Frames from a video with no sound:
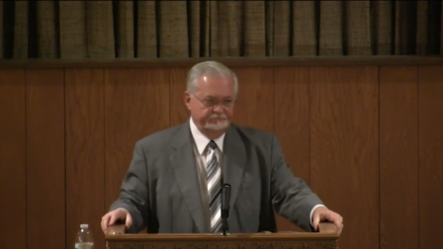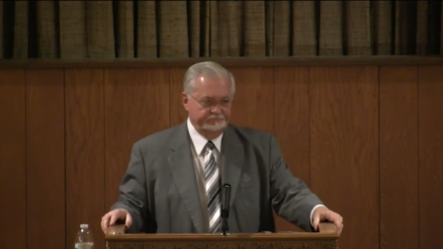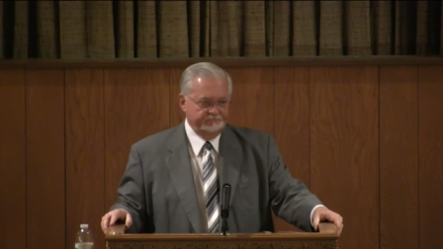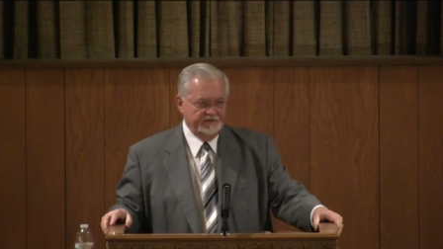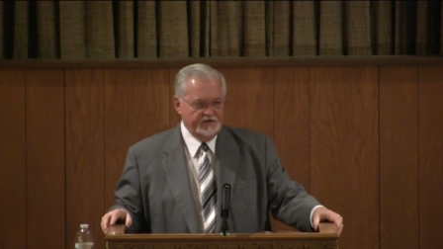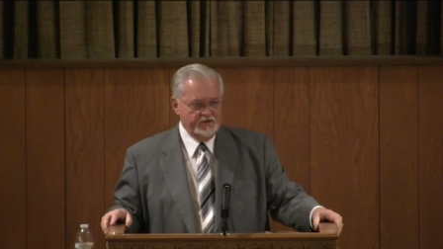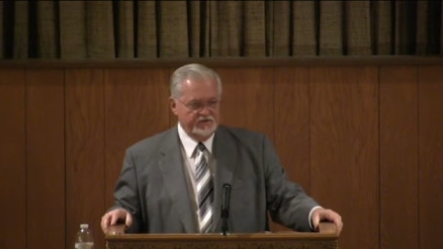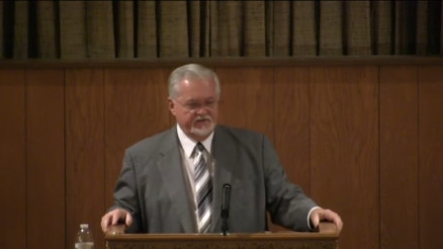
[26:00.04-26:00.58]

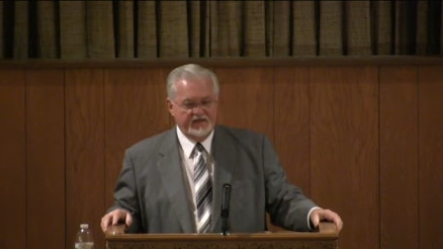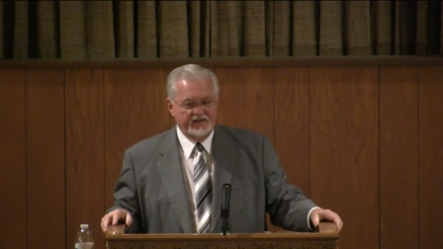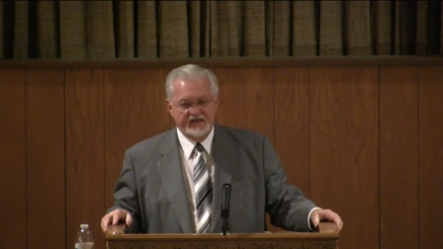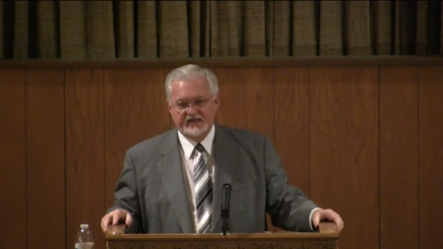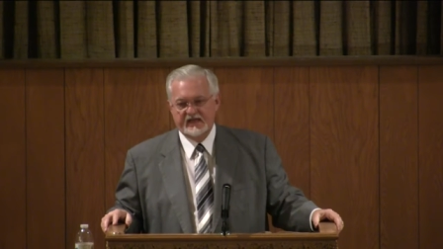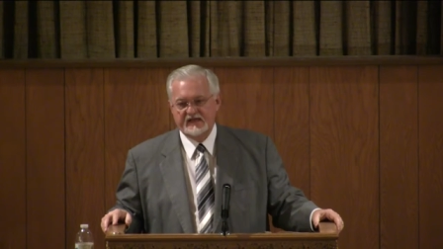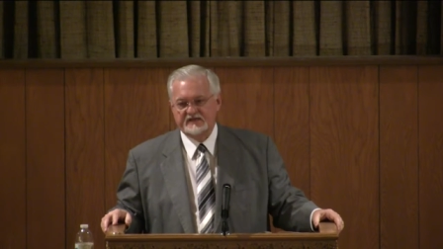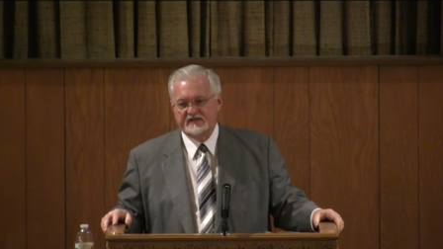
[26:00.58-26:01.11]
do you think
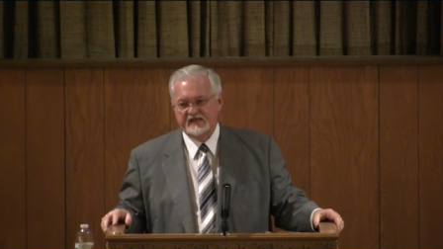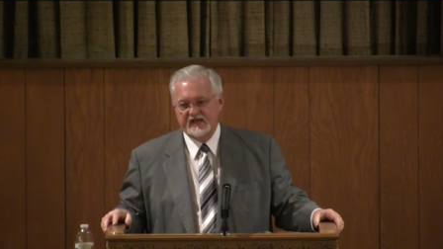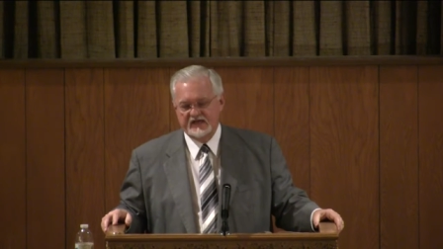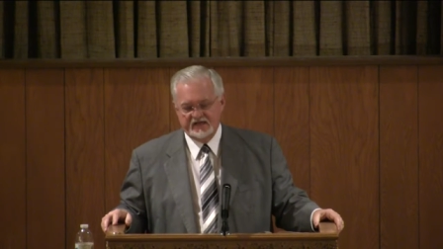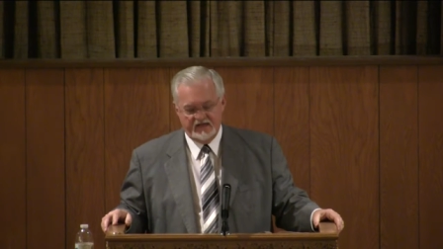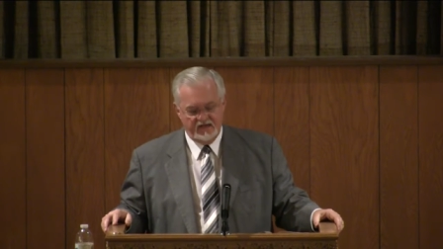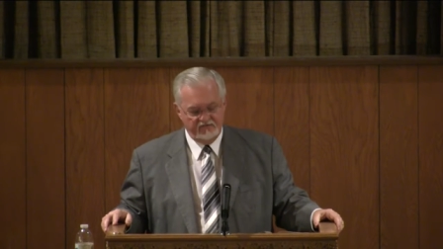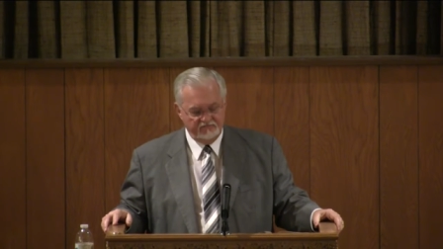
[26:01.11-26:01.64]
he's
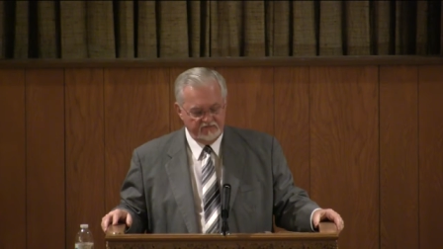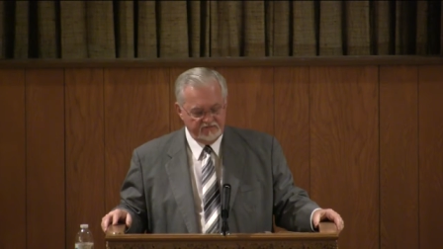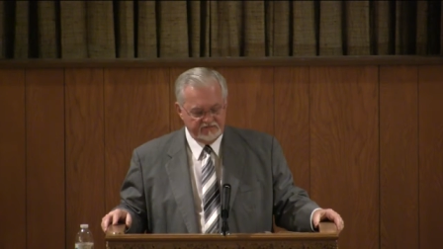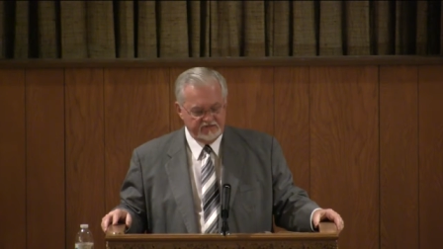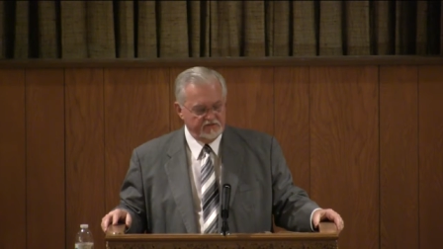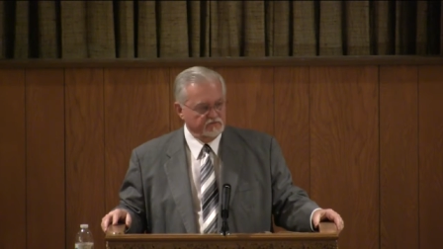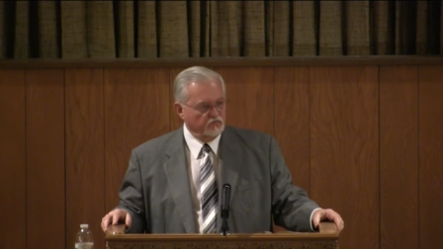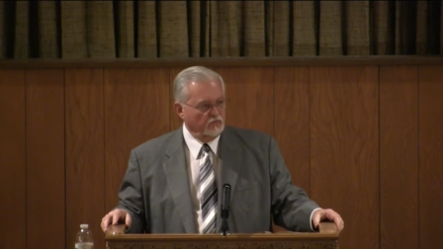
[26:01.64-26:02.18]
then given us
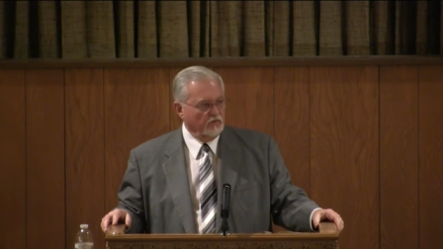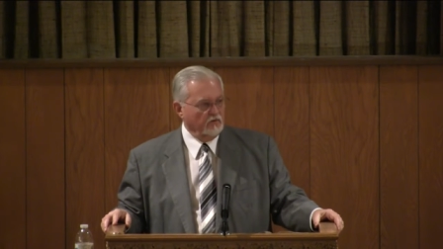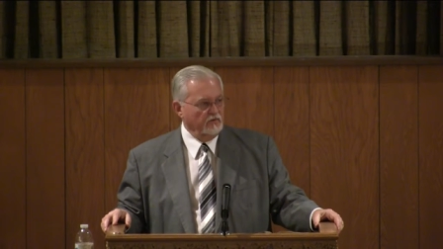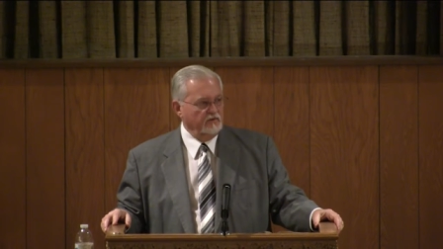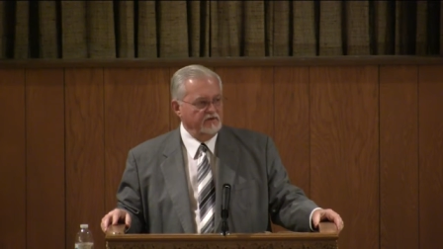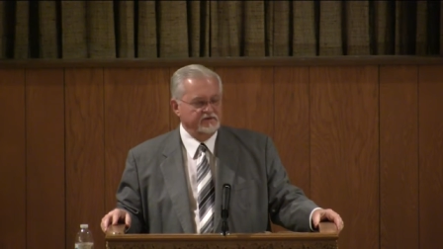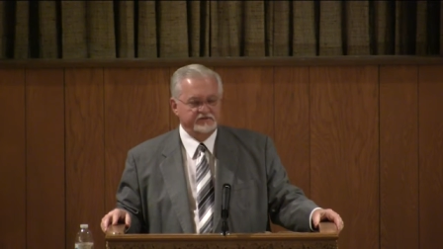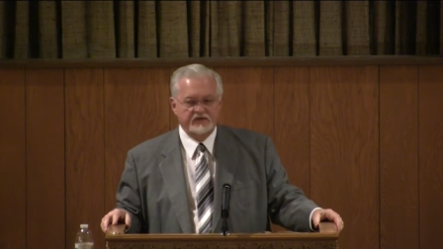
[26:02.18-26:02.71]
his
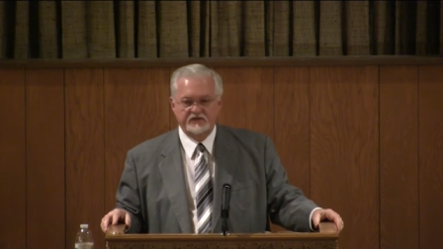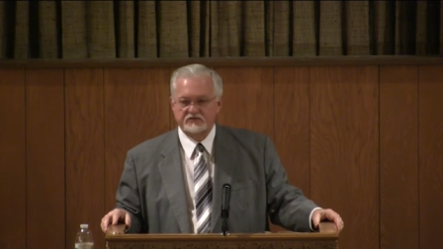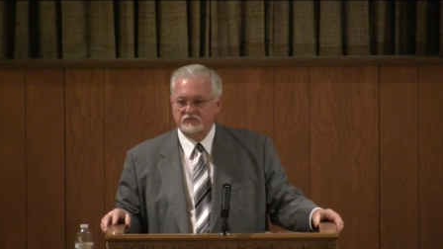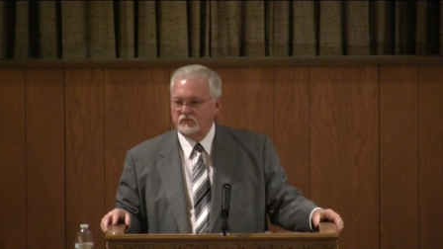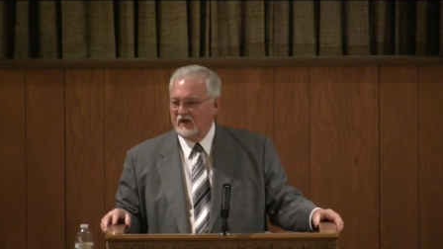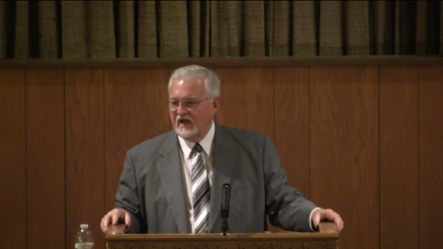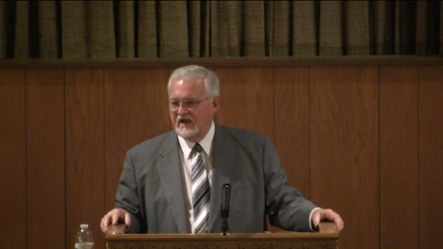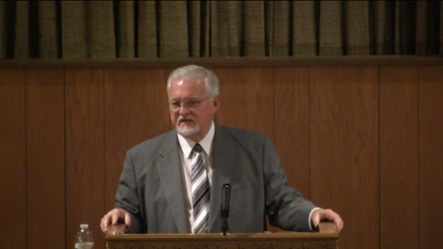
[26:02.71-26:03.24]
word in such a
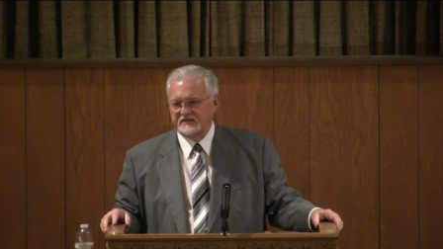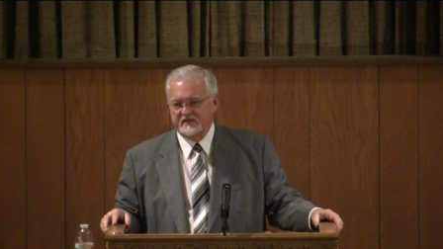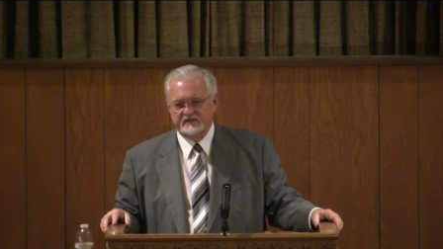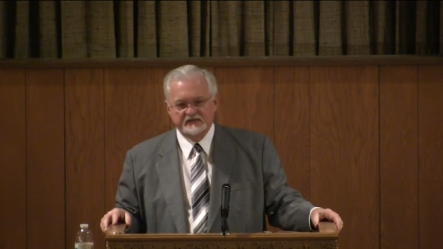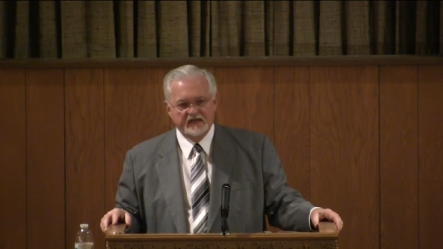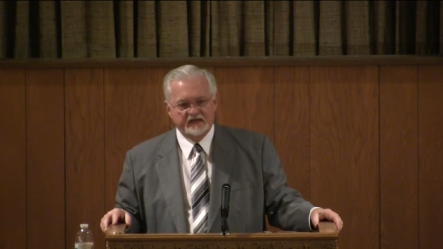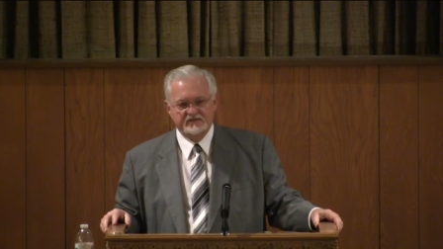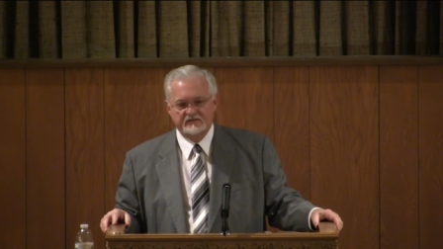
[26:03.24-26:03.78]
way as it's
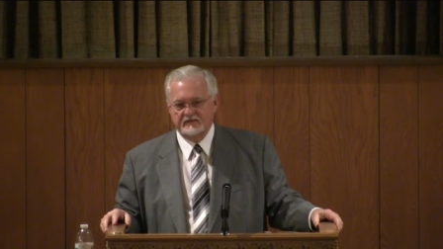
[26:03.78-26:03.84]
next to